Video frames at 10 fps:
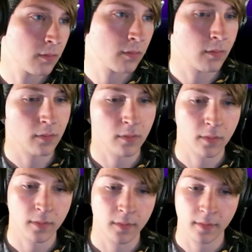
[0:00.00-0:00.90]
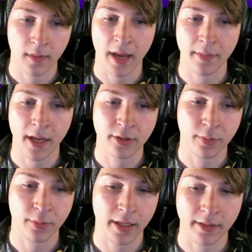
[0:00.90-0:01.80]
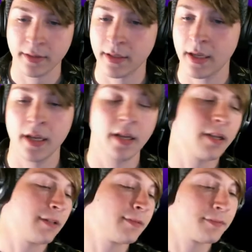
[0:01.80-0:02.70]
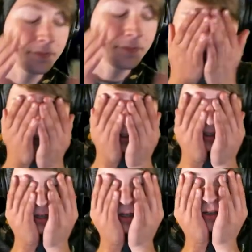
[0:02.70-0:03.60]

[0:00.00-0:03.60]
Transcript: immeasurable. I'm not surprised. I say uh, we should uh, all